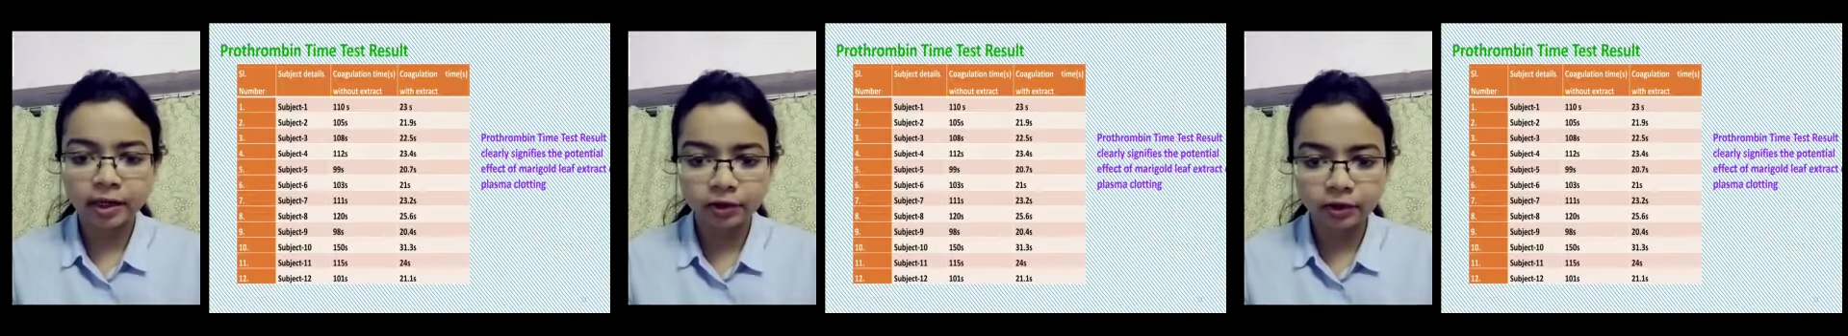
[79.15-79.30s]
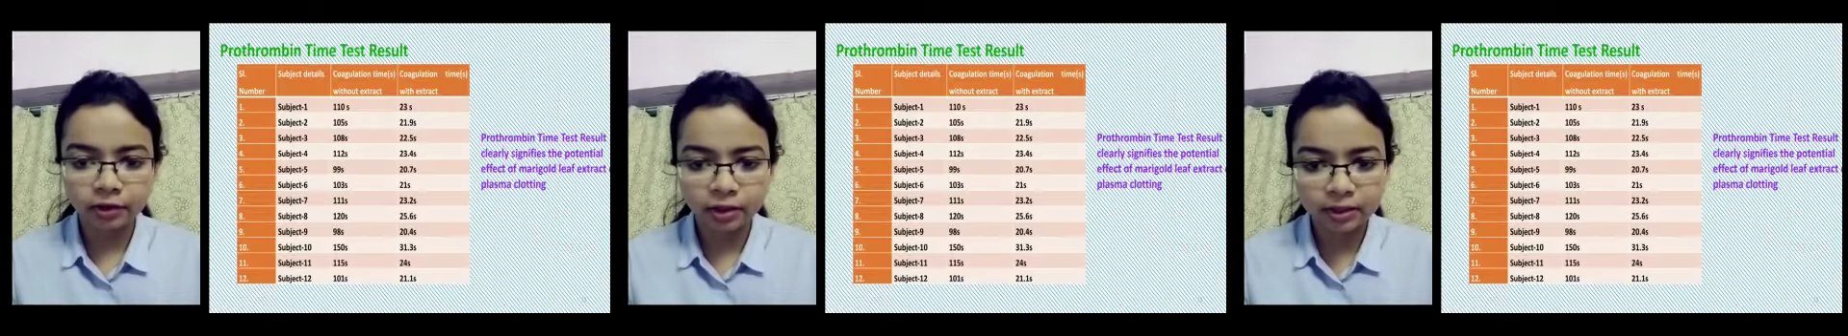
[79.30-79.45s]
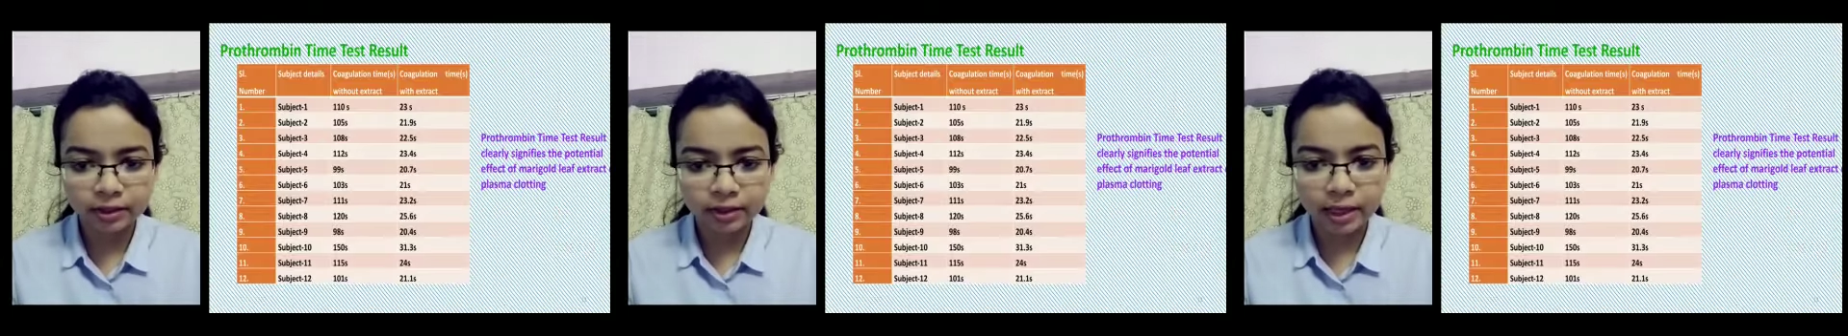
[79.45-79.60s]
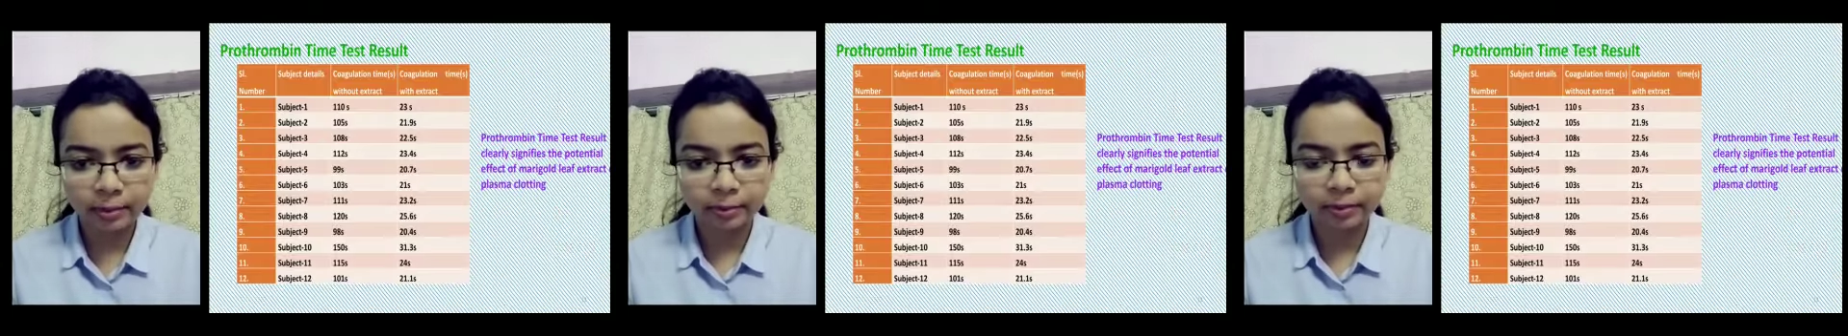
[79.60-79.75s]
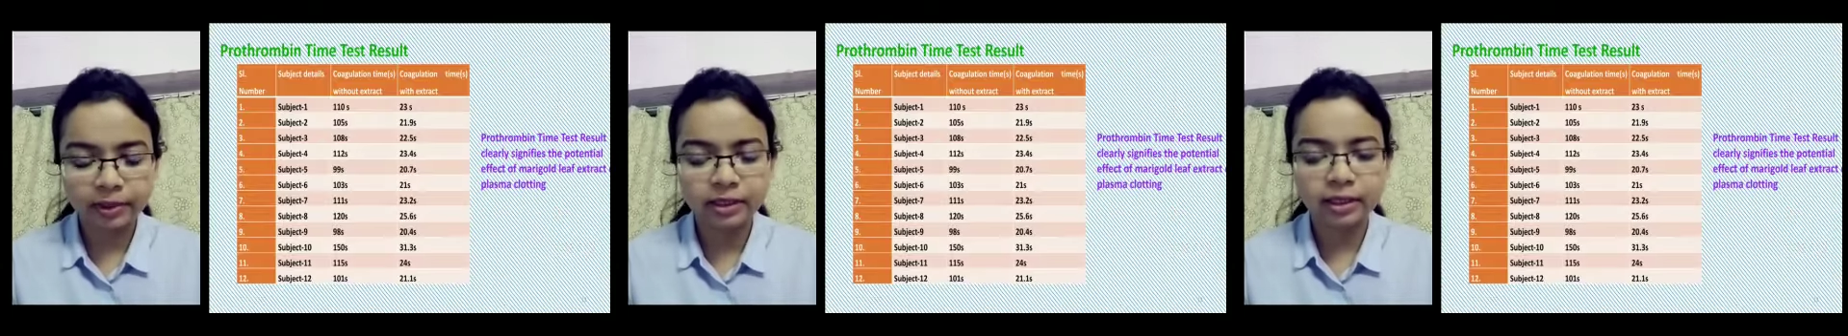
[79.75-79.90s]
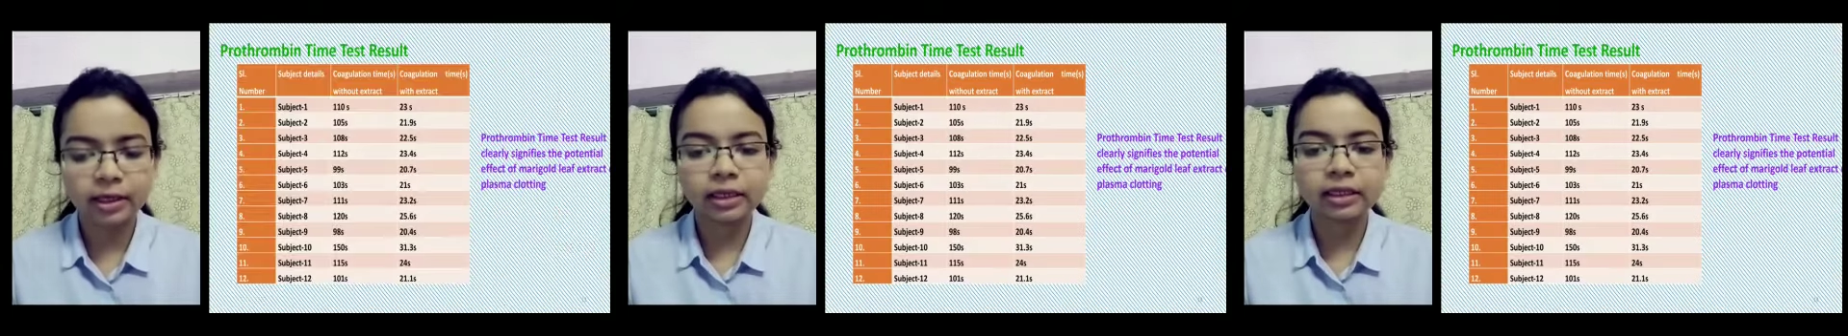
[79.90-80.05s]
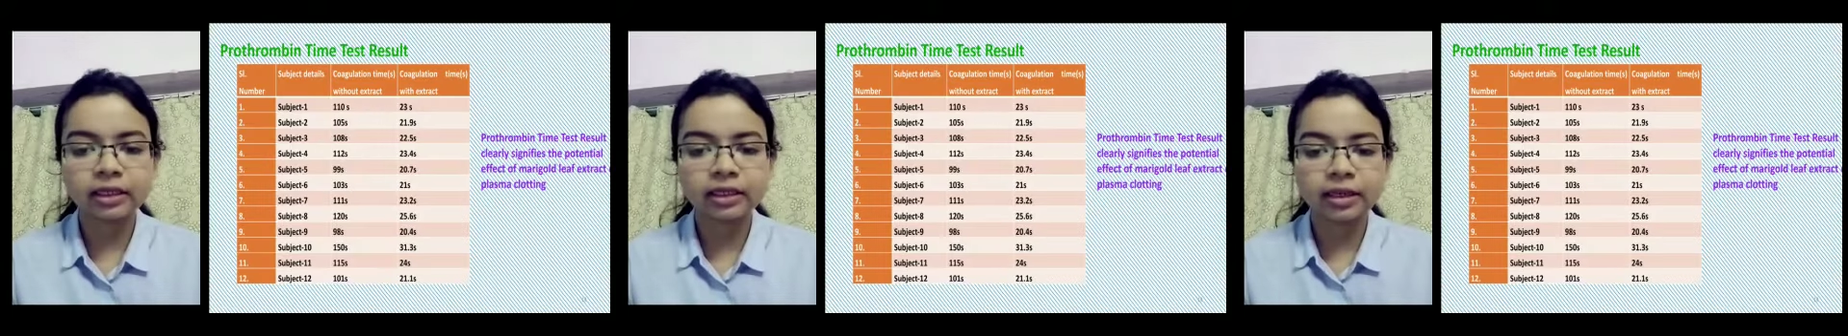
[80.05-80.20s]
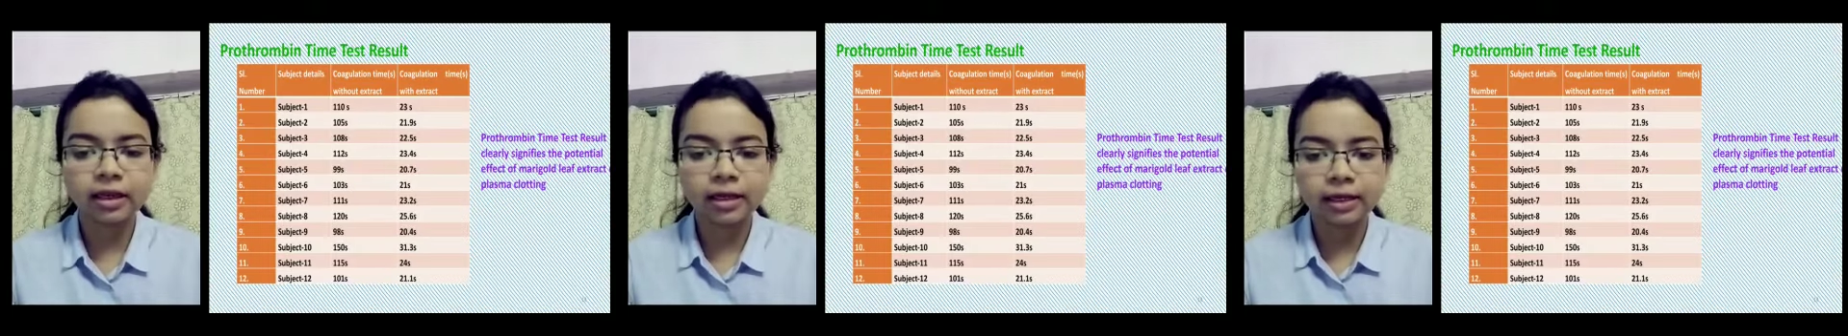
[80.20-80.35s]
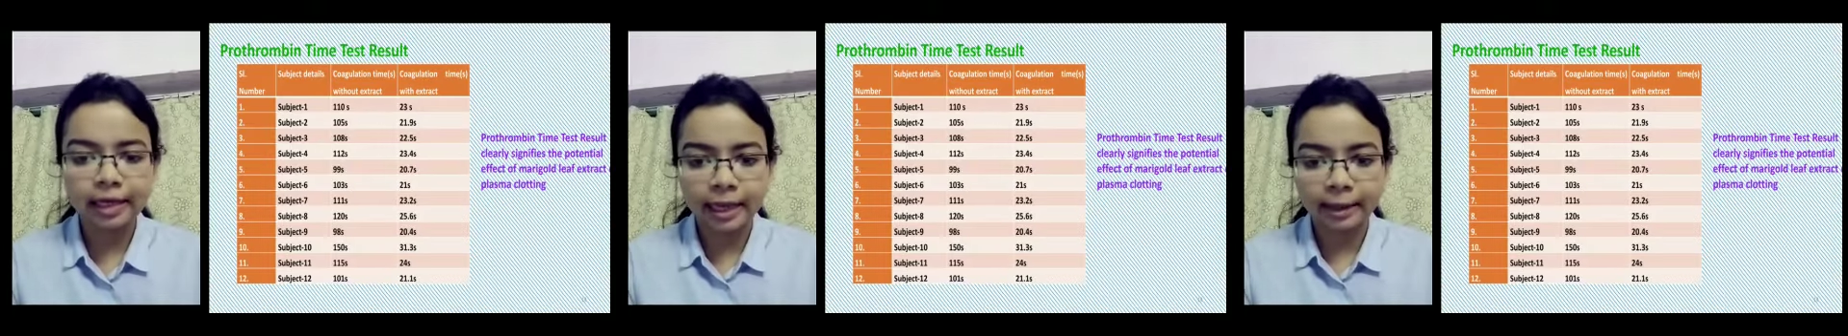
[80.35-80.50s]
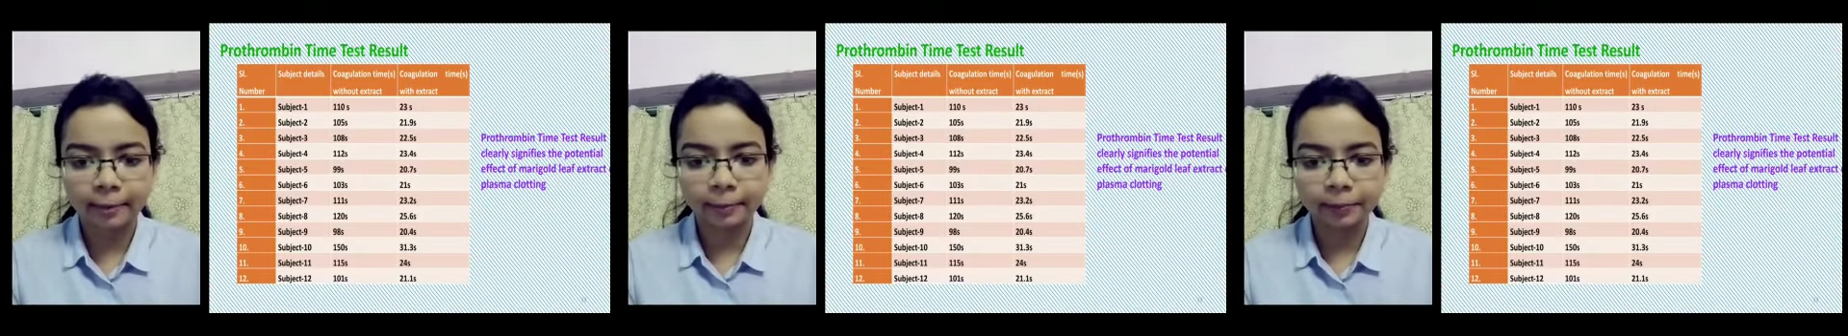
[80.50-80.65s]
hydroxyapatite in
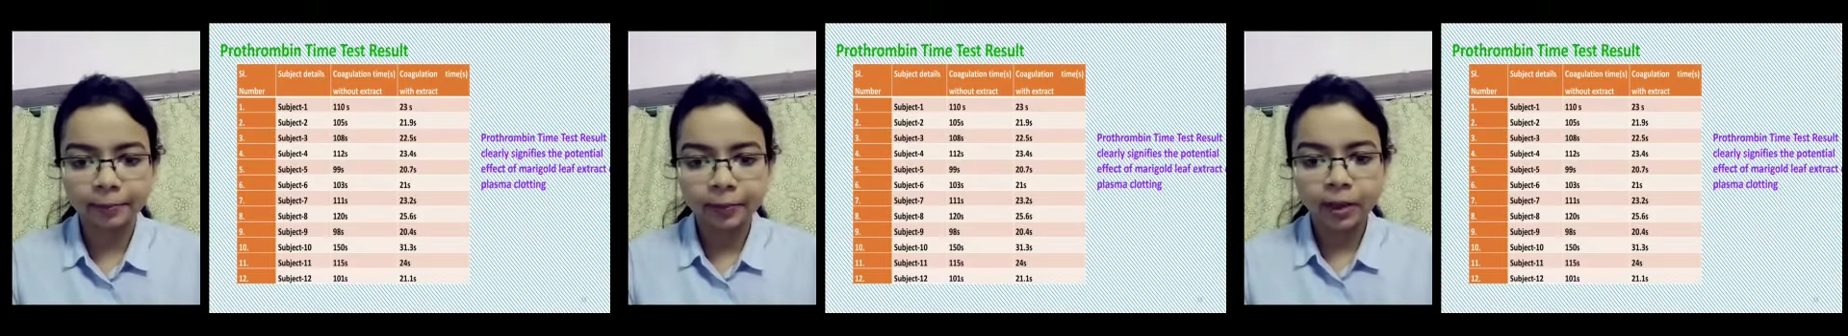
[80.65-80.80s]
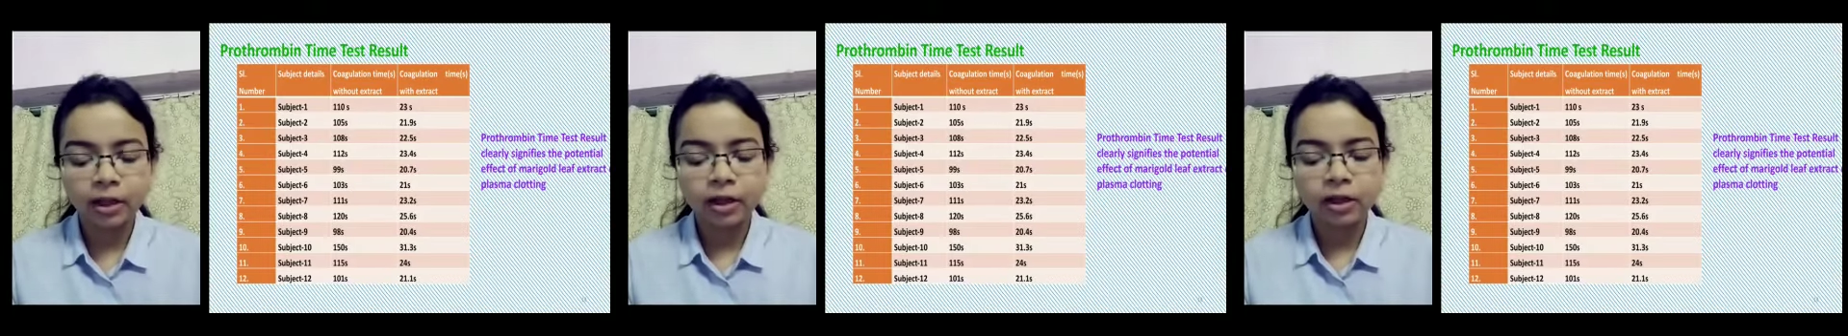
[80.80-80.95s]
our lab.